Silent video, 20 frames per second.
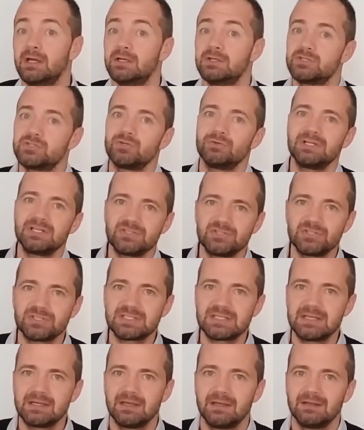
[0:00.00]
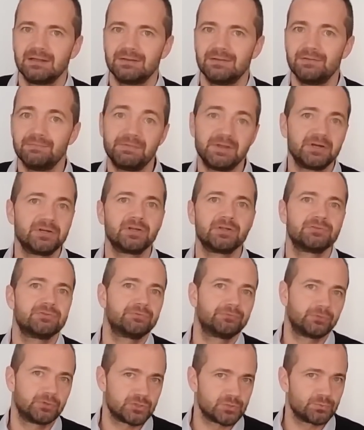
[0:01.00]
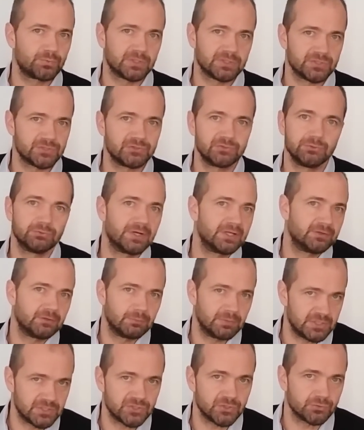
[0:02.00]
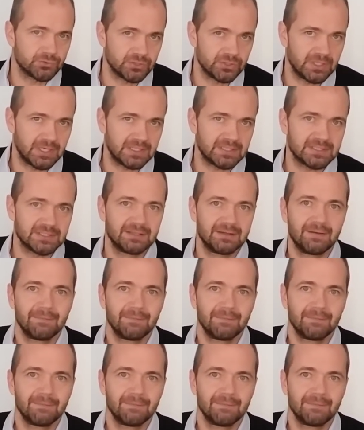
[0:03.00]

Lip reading: So let's just say they're not the first ones to randomly socialize.